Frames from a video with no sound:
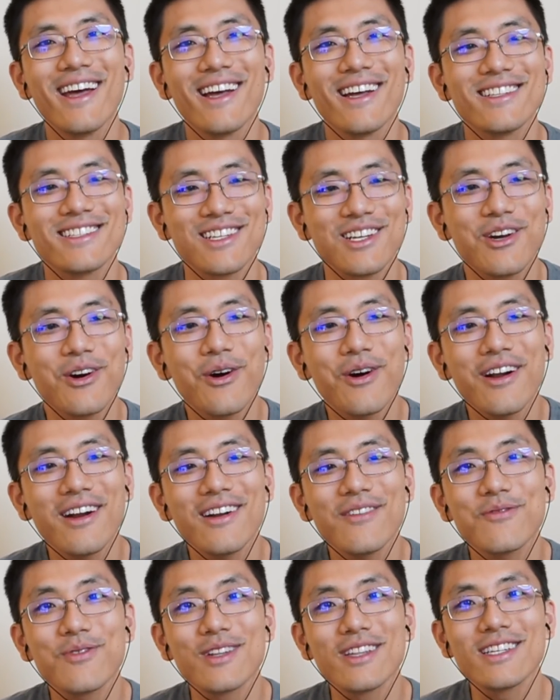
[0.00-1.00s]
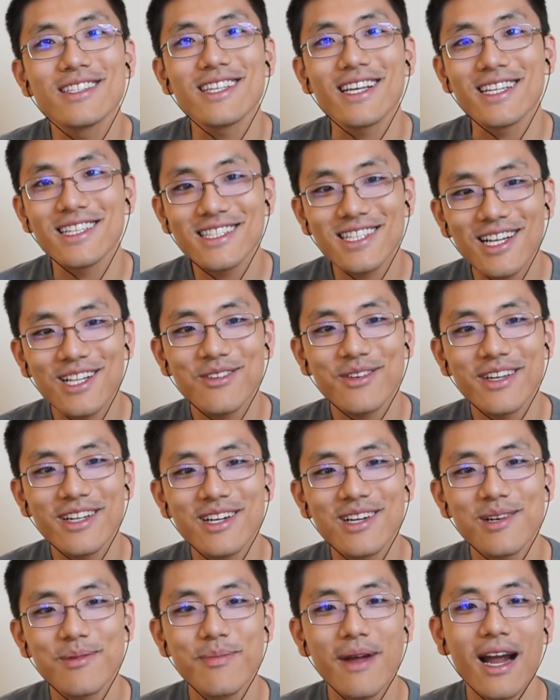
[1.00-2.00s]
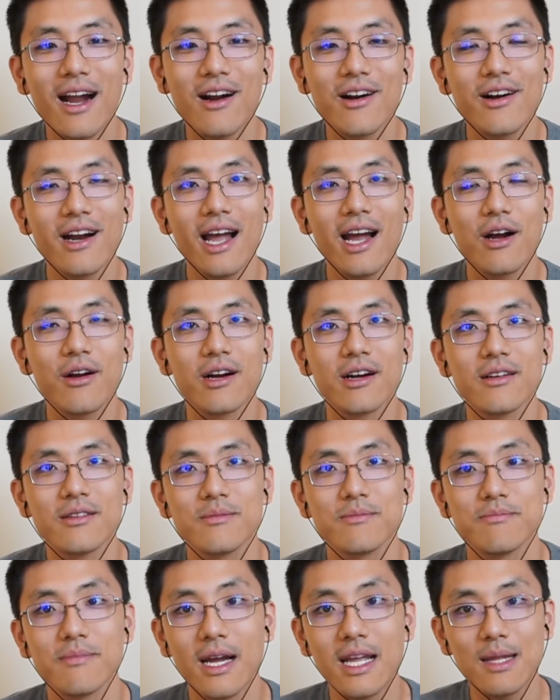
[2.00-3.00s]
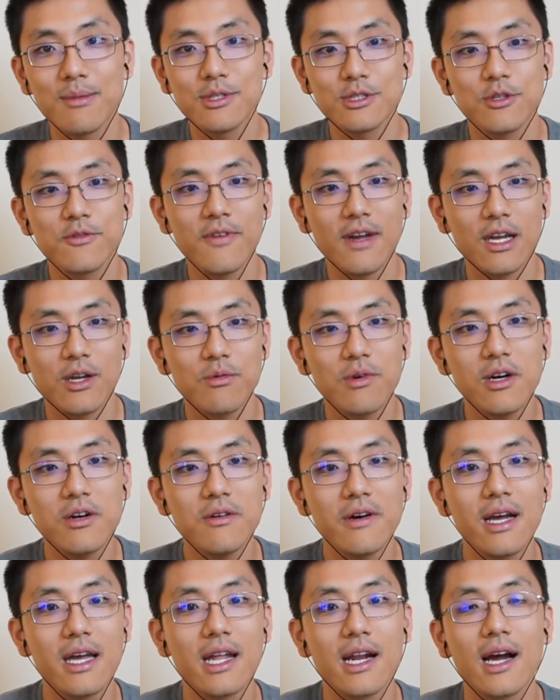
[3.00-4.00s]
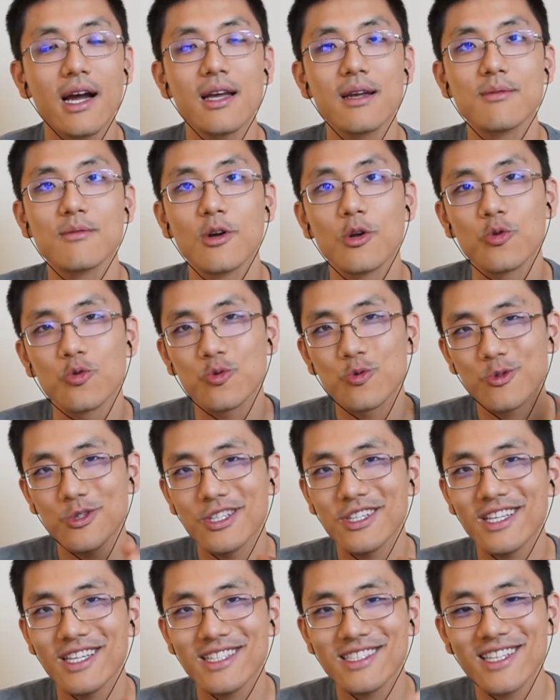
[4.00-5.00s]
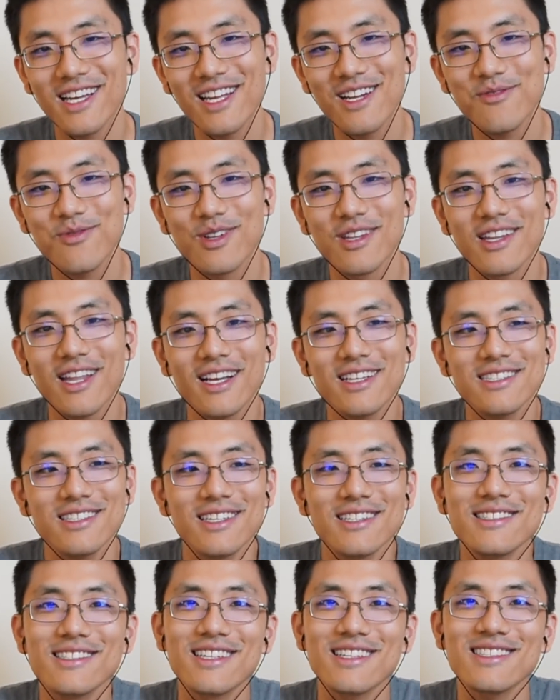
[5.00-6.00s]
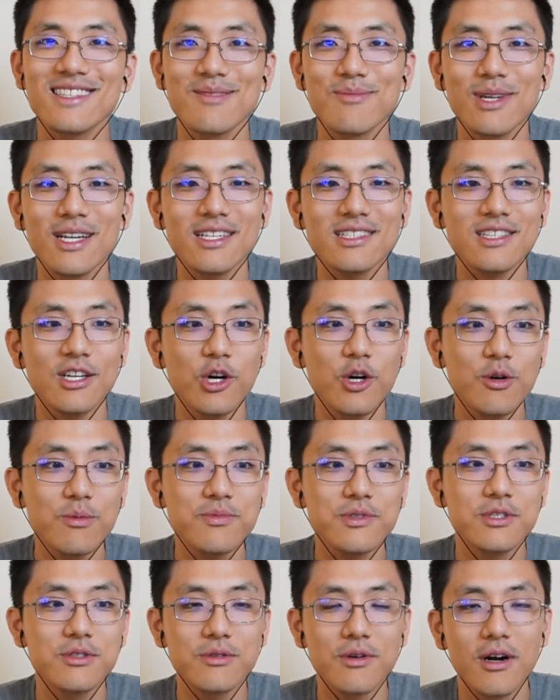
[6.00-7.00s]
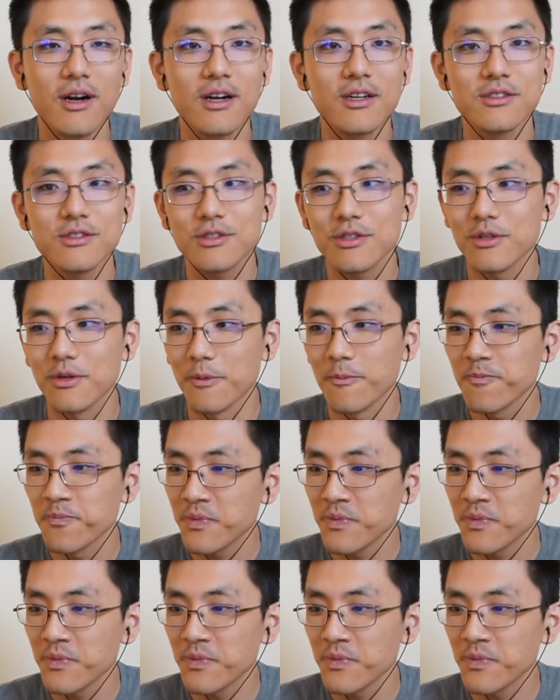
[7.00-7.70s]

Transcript: Thakur for this Accelerator Power Hour. My name is Yufeng Guo, and I am really excited for the next 60 minutes. Hope you are too.